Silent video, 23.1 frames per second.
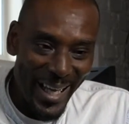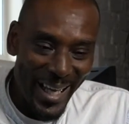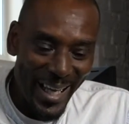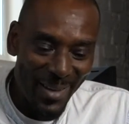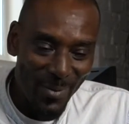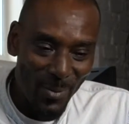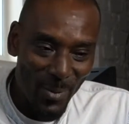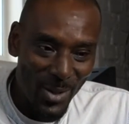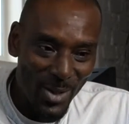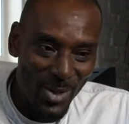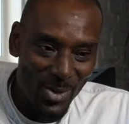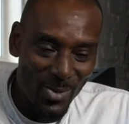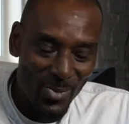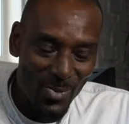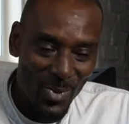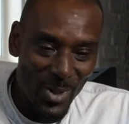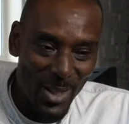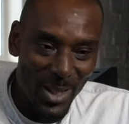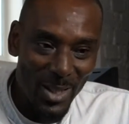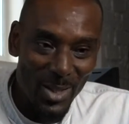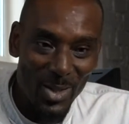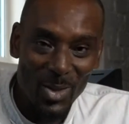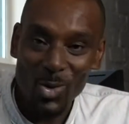which wasn't
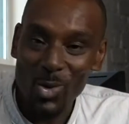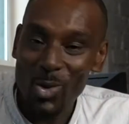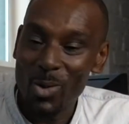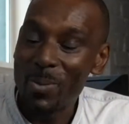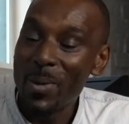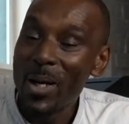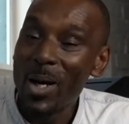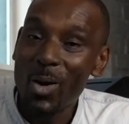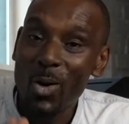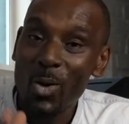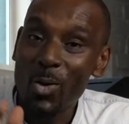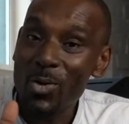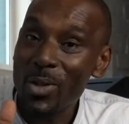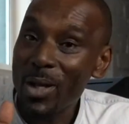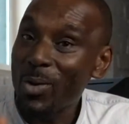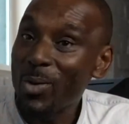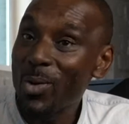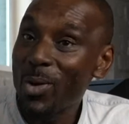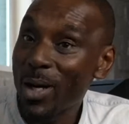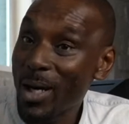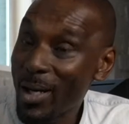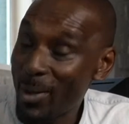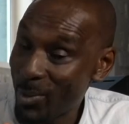really the norm.
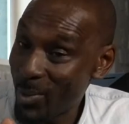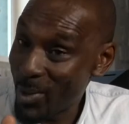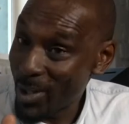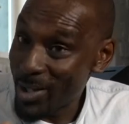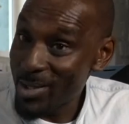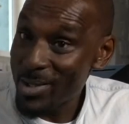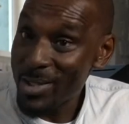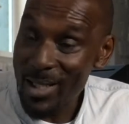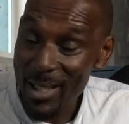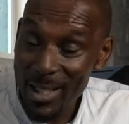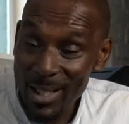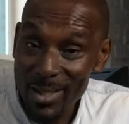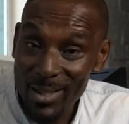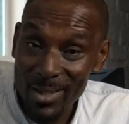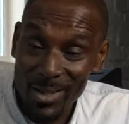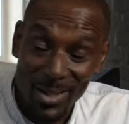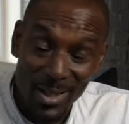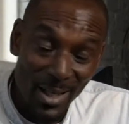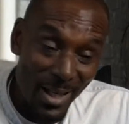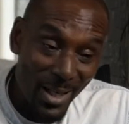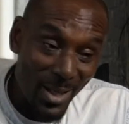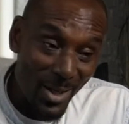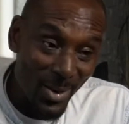Although when I was in
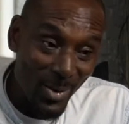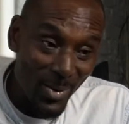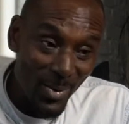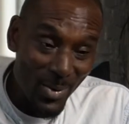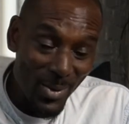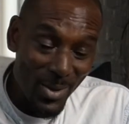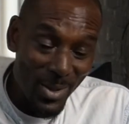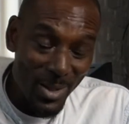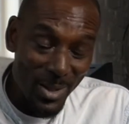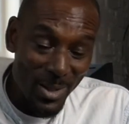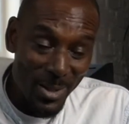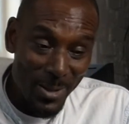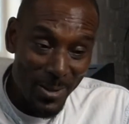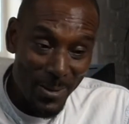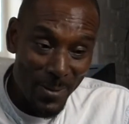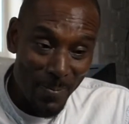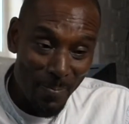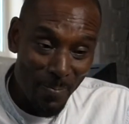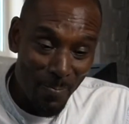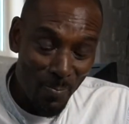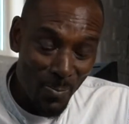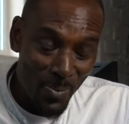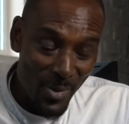England, I owned,
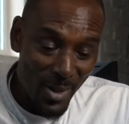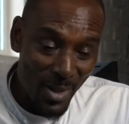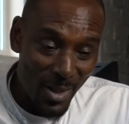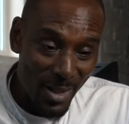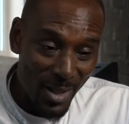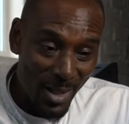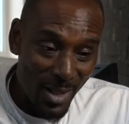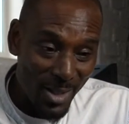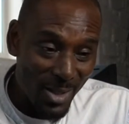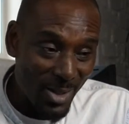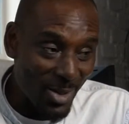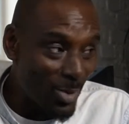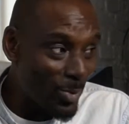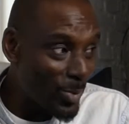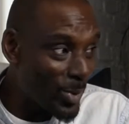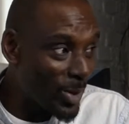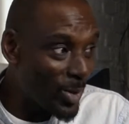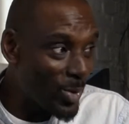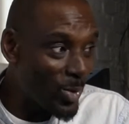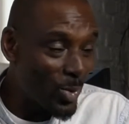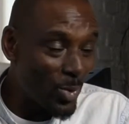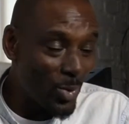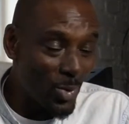I don't know what
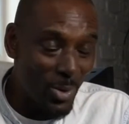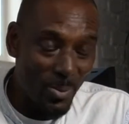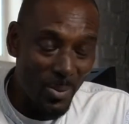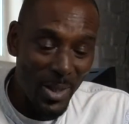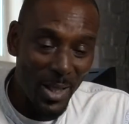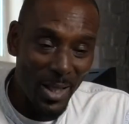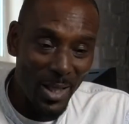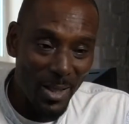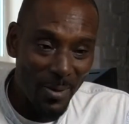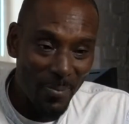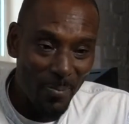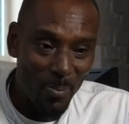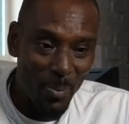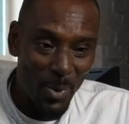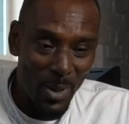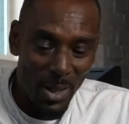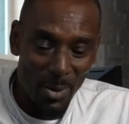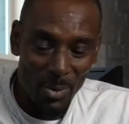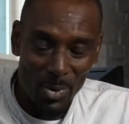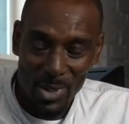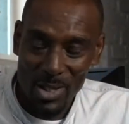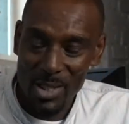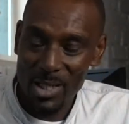you call them here, but
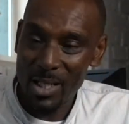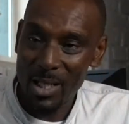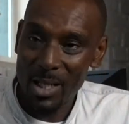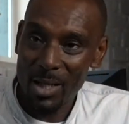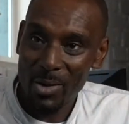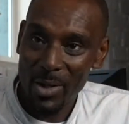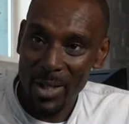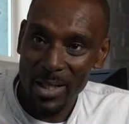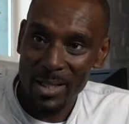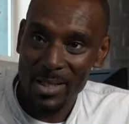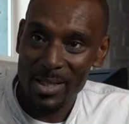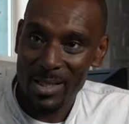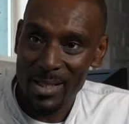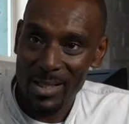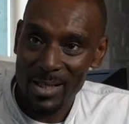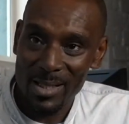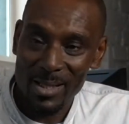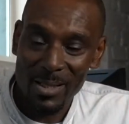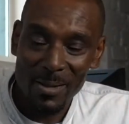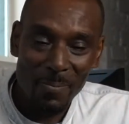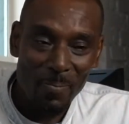they were CRXs,